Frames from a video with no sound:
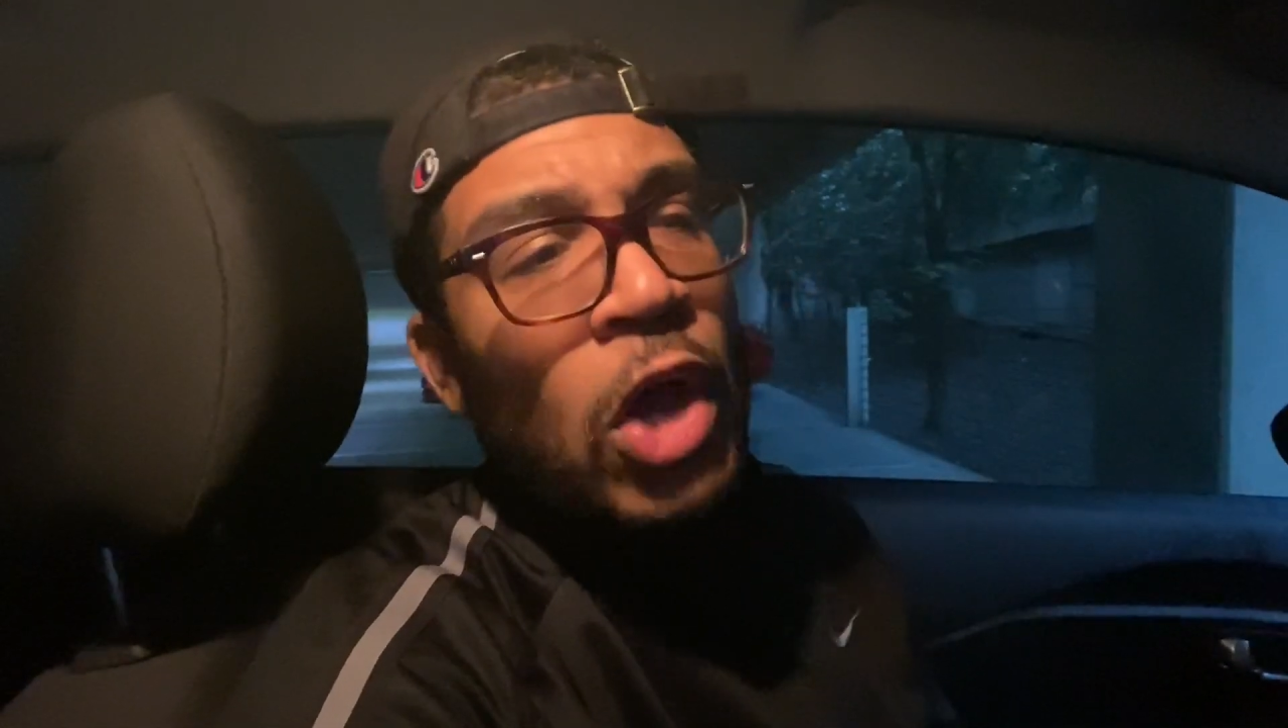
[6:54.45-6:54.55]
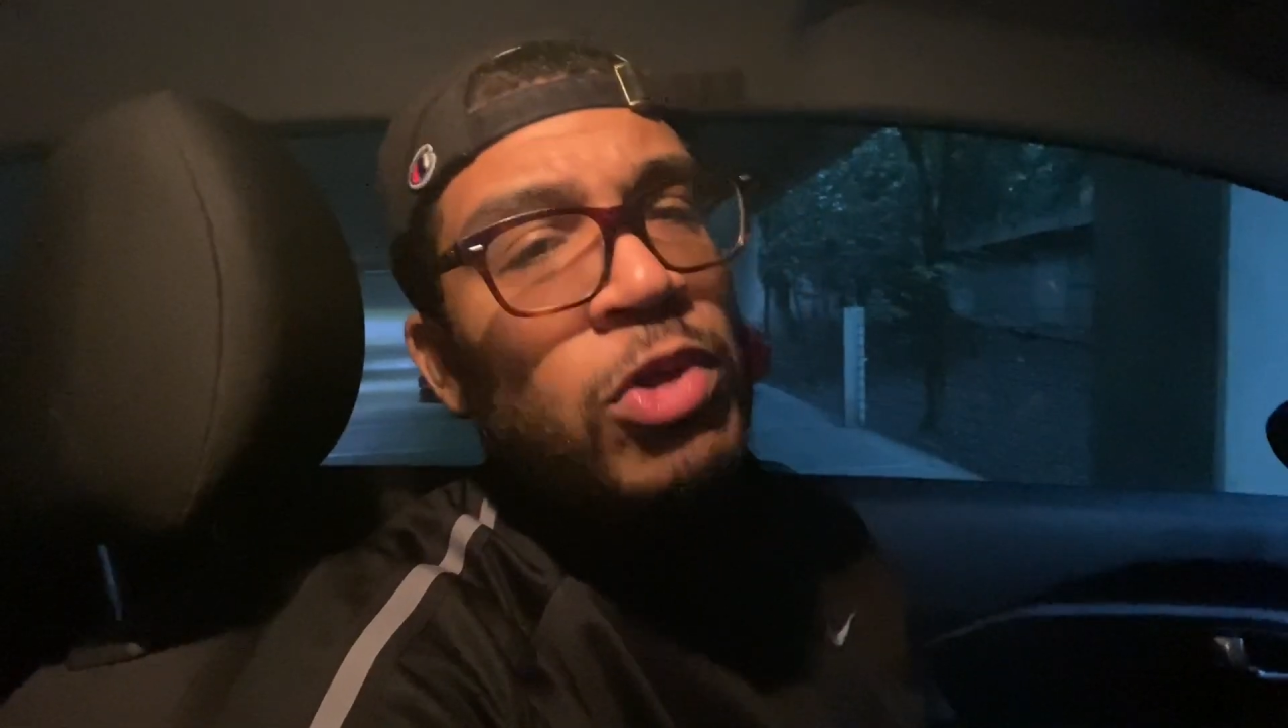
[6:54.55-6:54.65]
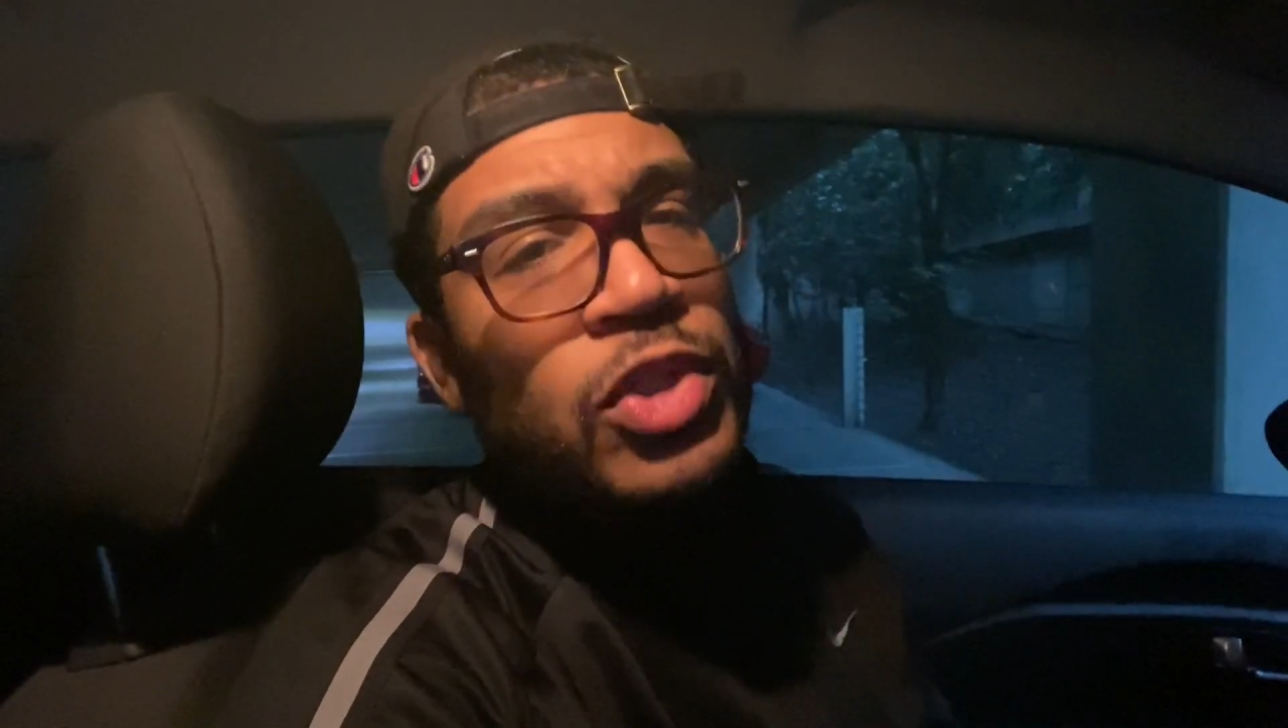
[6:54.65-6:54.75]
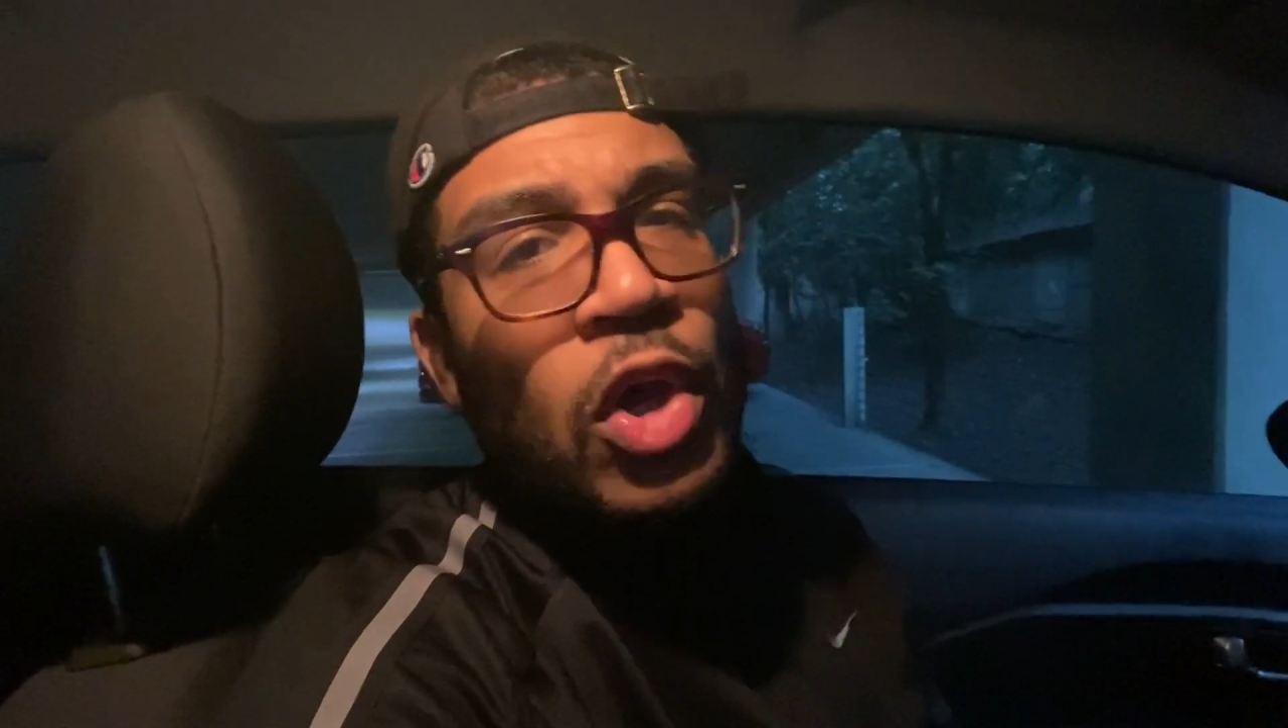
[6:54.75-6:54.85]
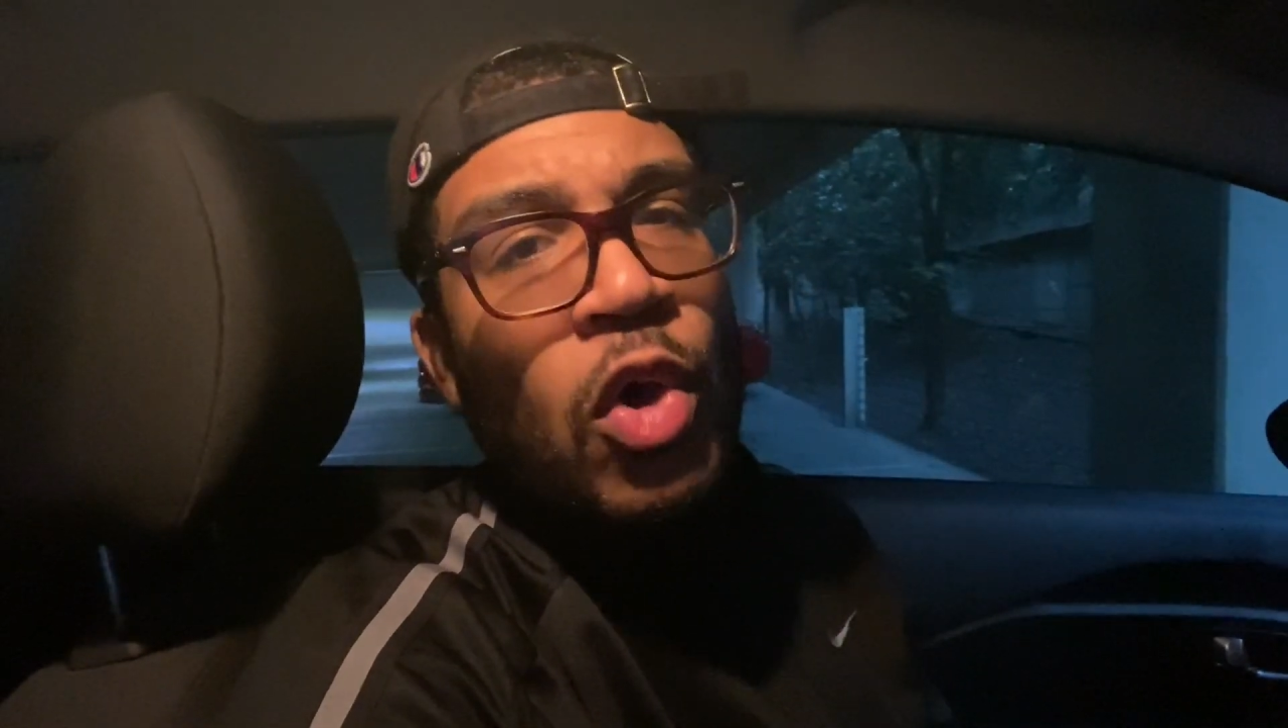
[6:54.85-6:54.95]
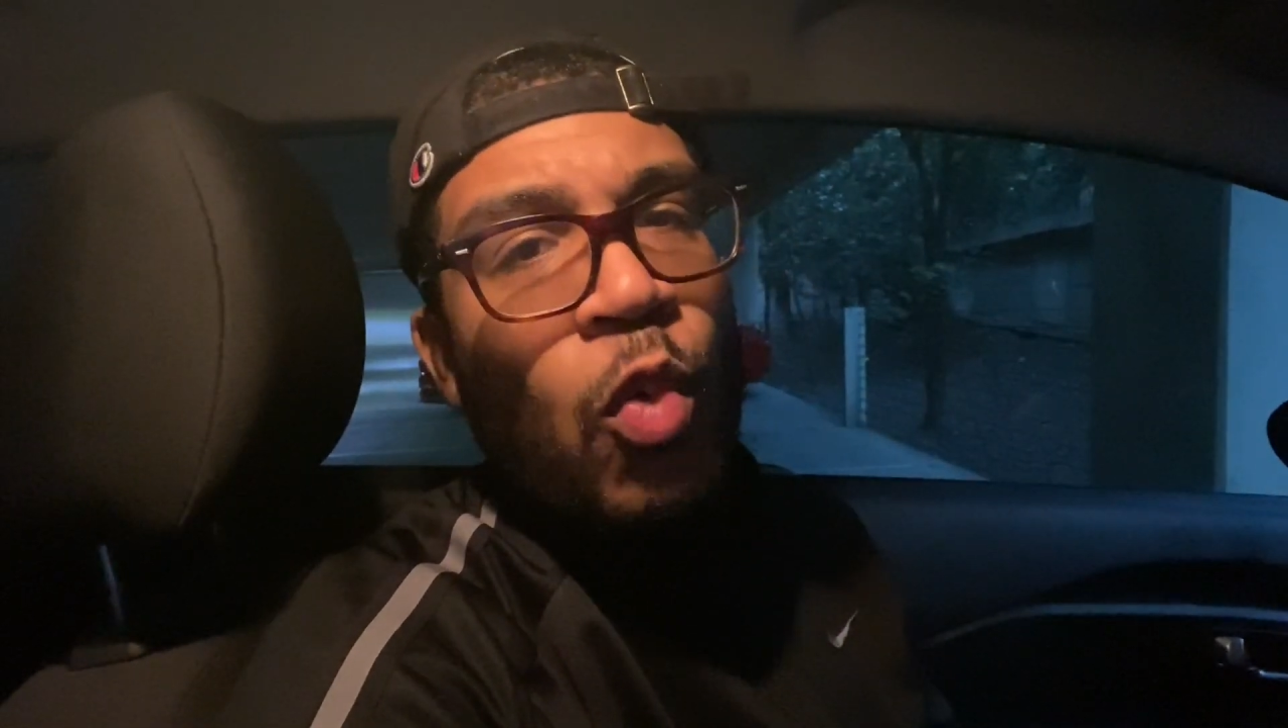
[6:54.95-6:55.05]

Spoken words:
also